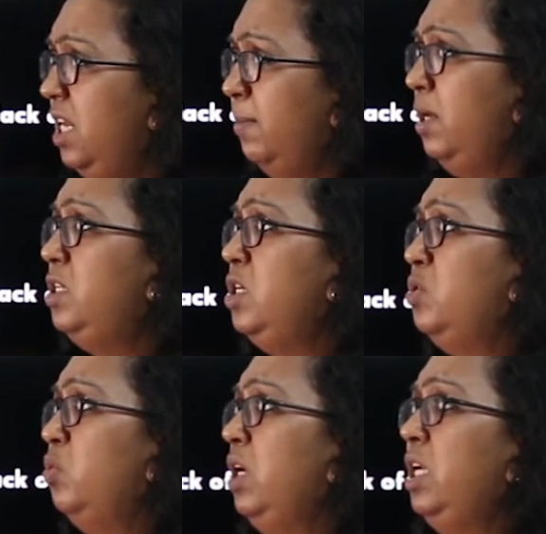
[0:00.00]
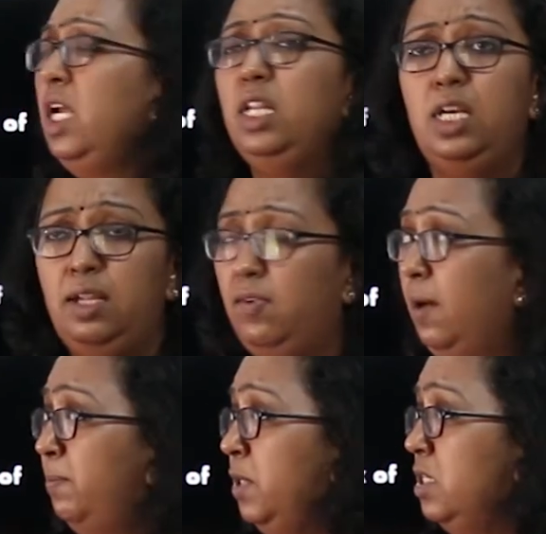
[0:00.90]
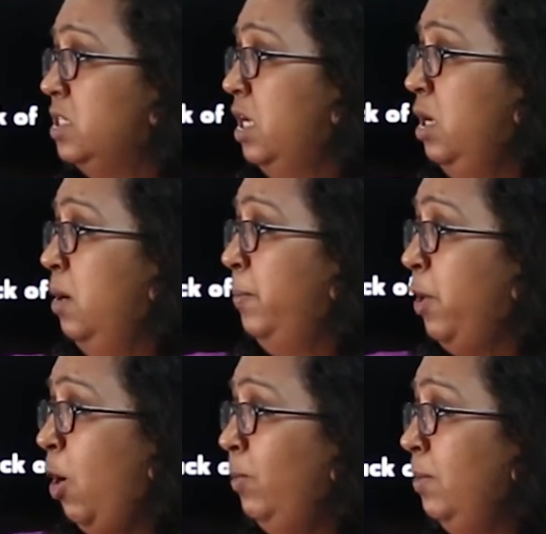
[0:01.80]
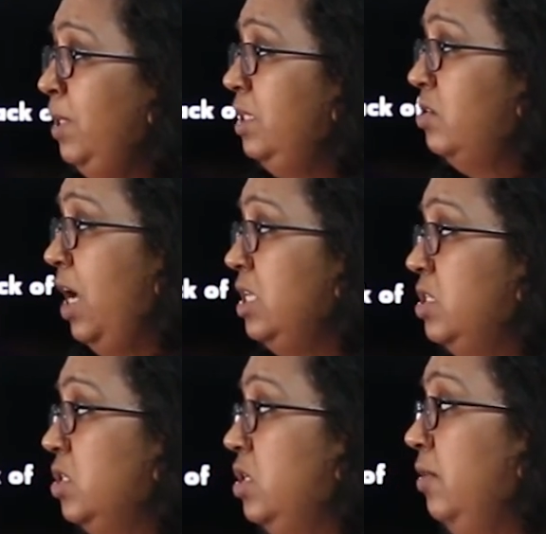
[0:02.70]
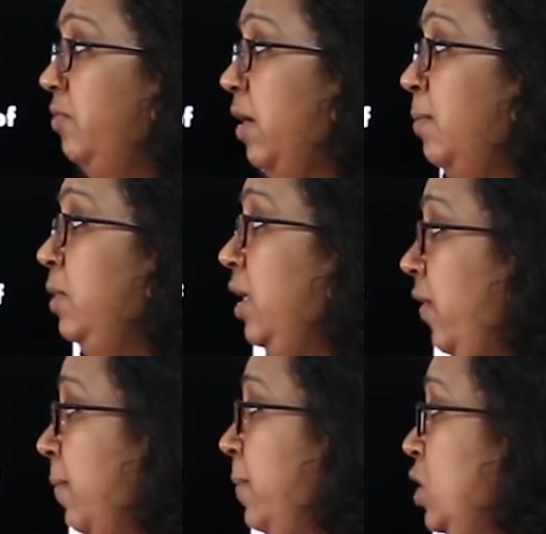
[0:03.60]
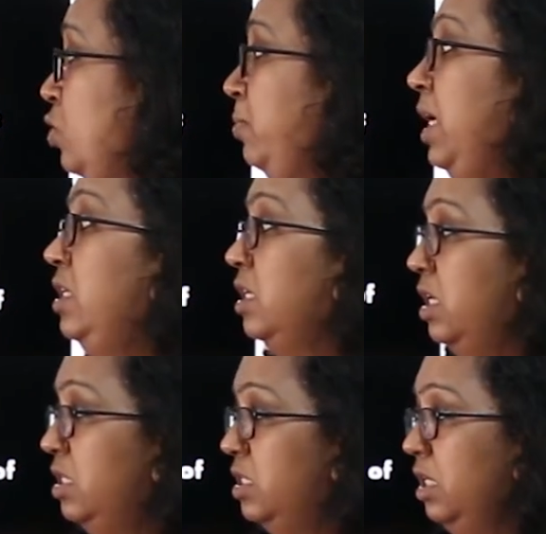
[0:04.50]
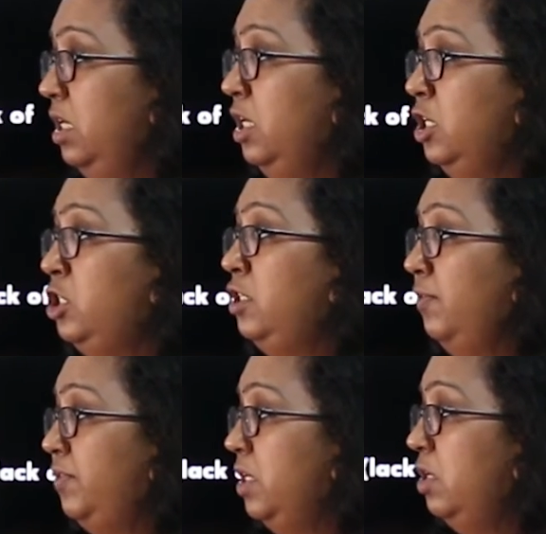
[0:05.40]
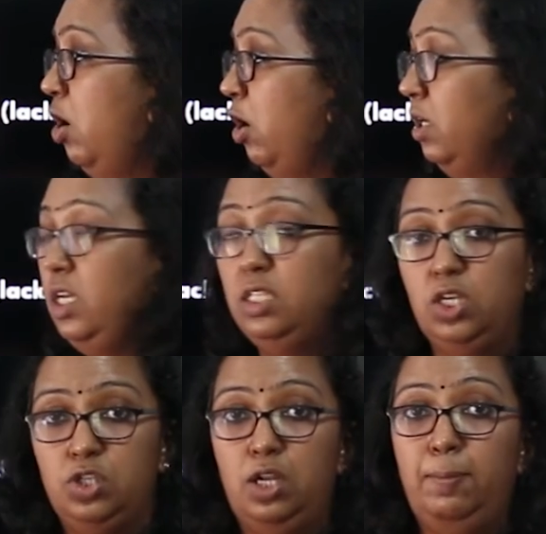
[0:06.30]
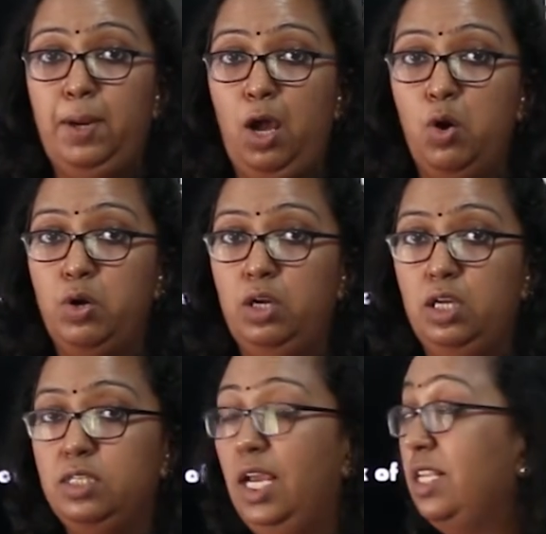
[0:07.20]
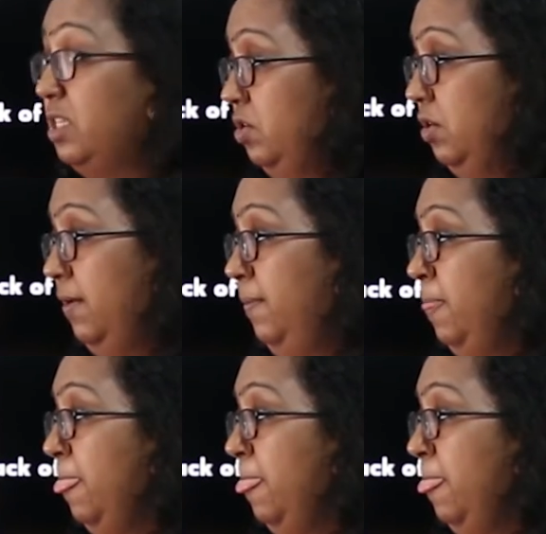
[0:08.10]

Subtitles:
inability to retain the developers, problem in transitioning from development to maintenance, shift in organizational priorities, etc.